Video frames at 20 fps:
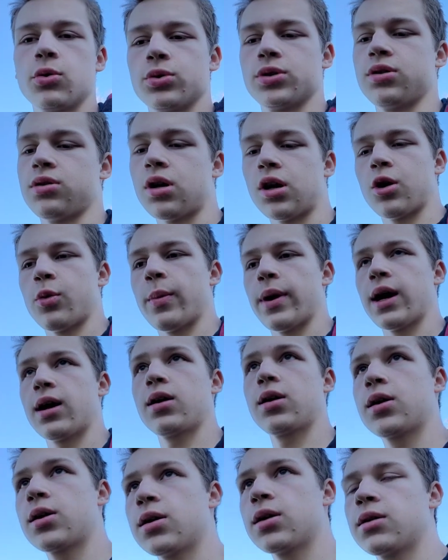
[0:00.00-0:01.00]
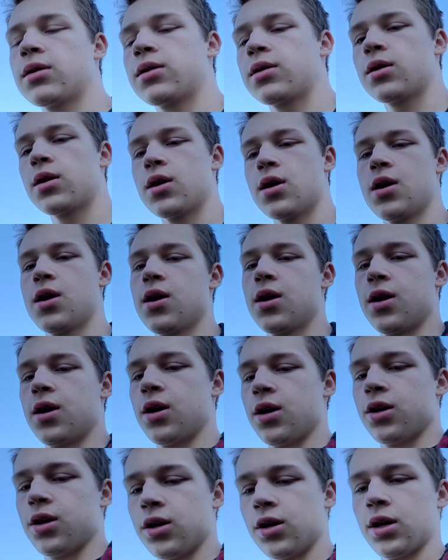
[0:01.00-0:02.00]
was an automatic.
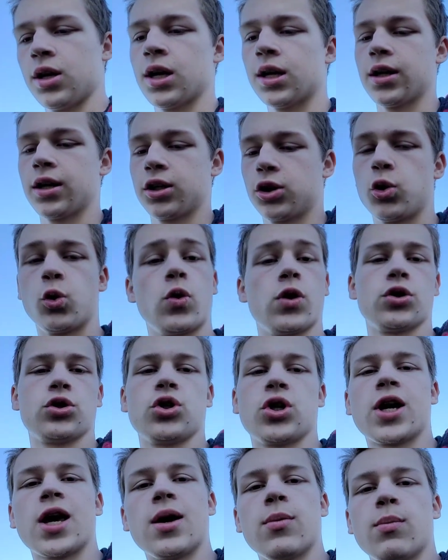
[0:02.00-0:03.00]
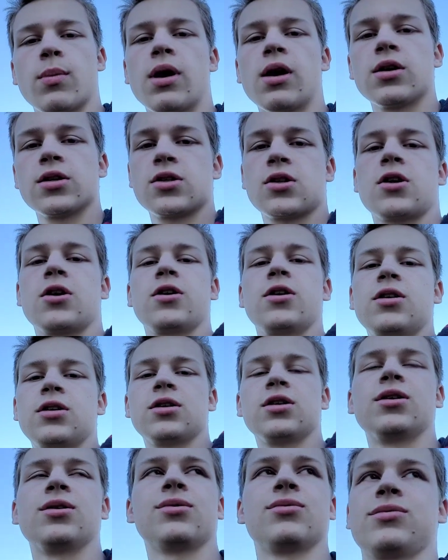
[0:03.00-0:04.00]
It had like 300k miles on it.
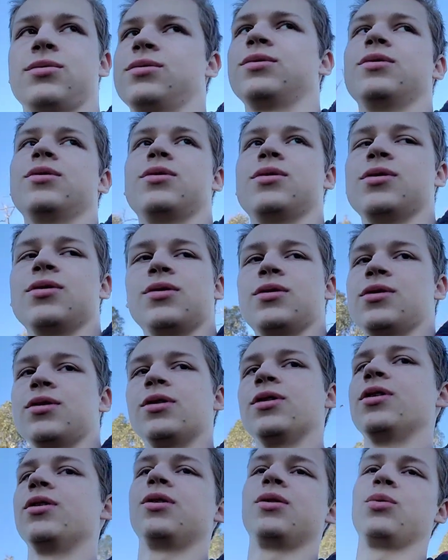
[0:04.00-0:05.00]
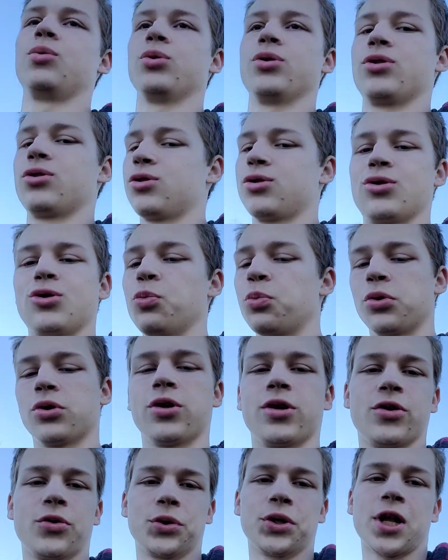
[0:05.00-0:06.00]
And it was super
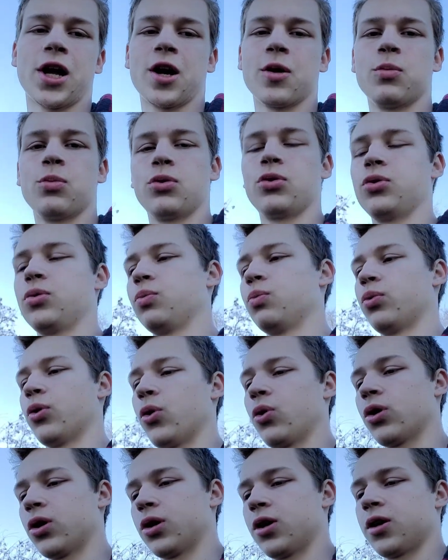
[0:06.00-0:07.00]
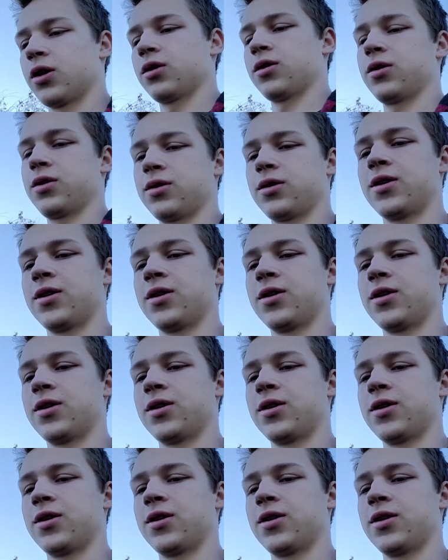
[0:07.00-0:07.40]
unreliable. It broke a lot.